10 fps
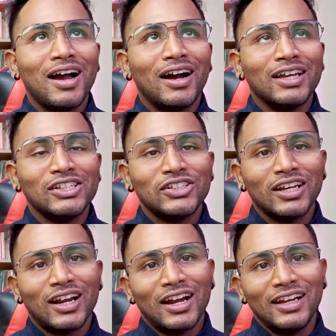I
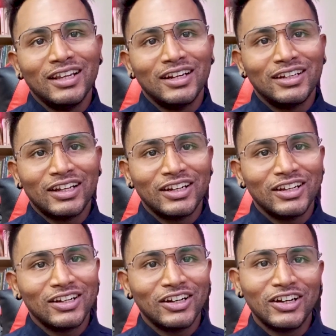share IT and
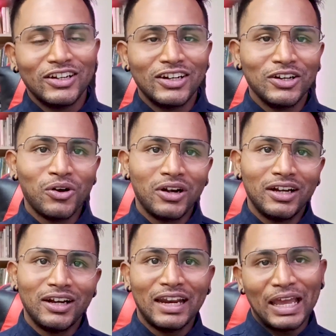technical related content